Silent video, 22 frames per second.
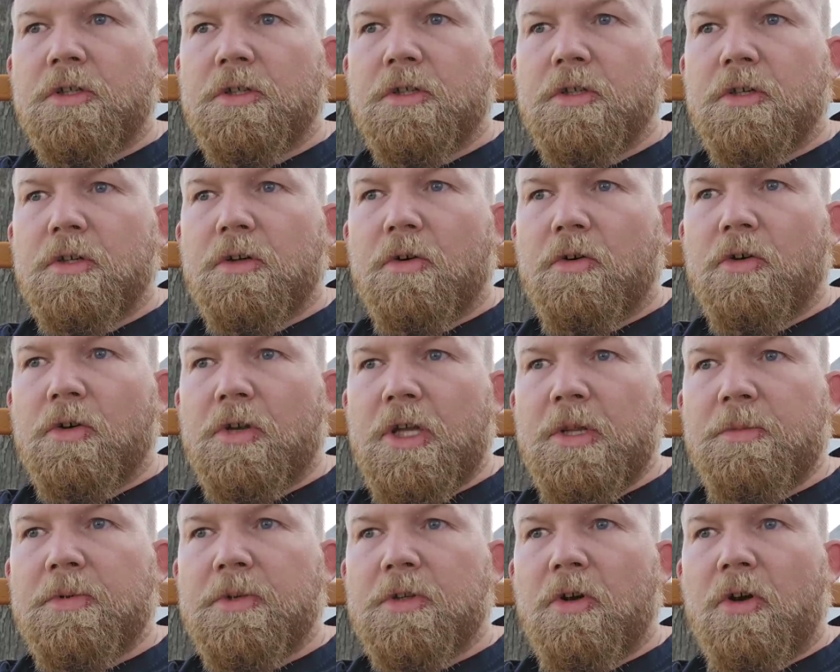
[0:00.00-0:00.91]
the, uh, or
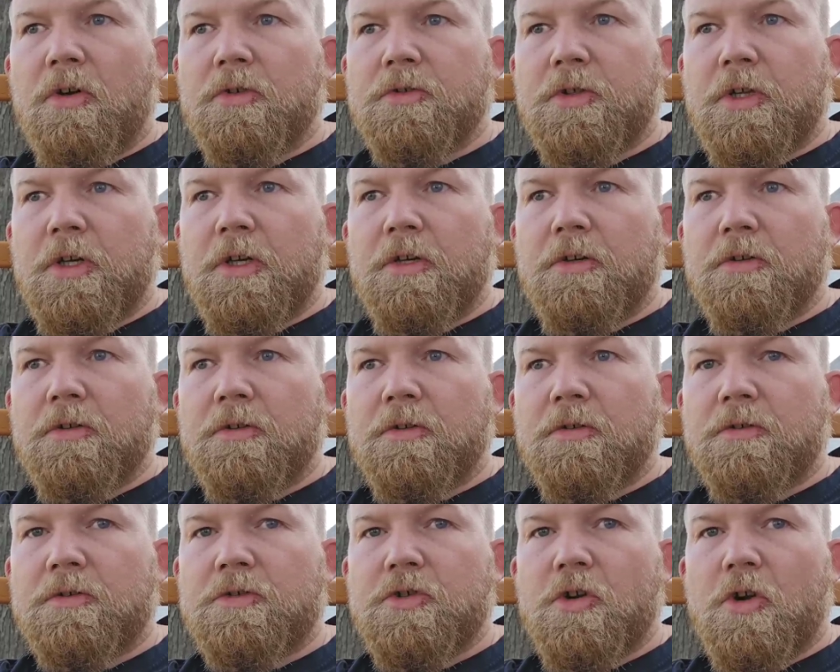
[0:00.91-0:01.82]
keeping the alternator
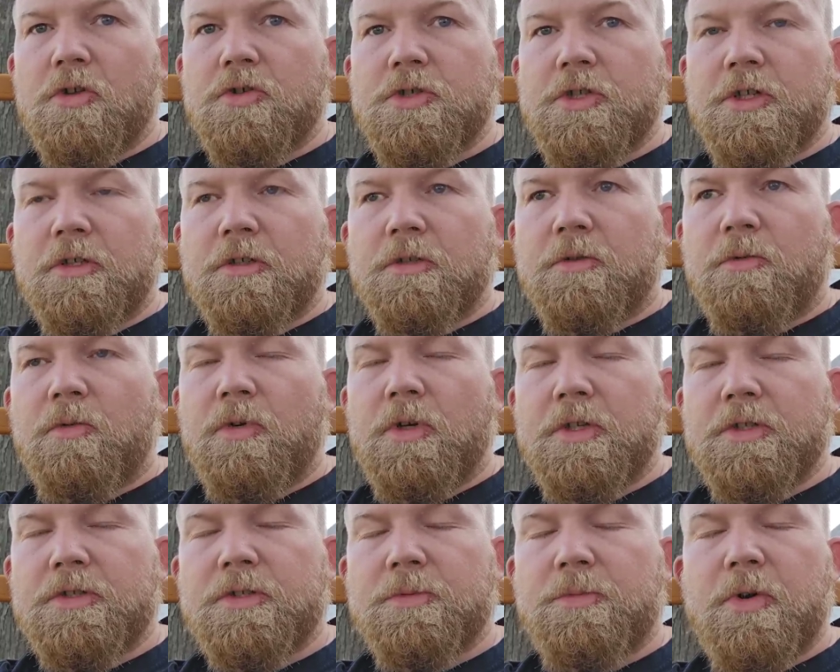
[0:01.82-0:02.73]
charging
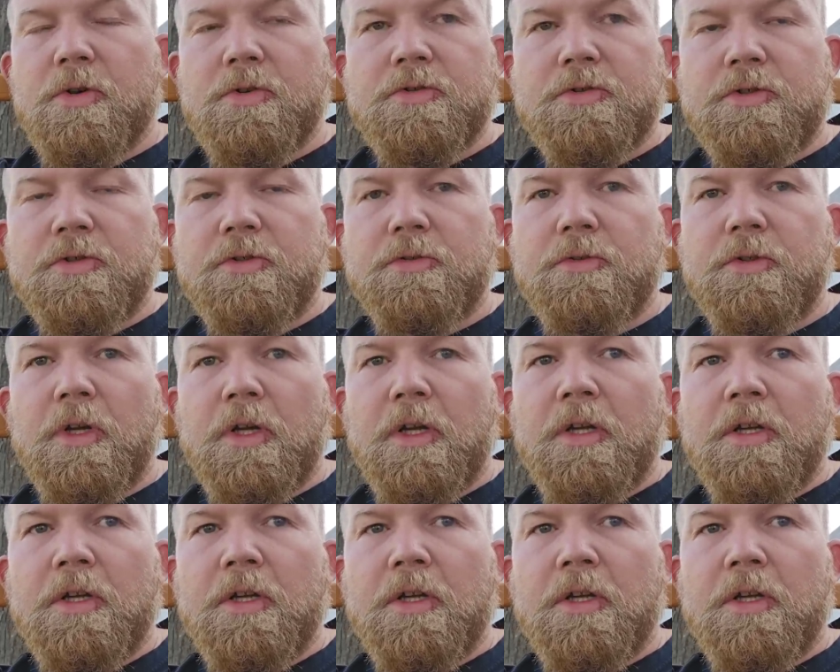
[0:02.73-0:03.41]
when it's supposed to.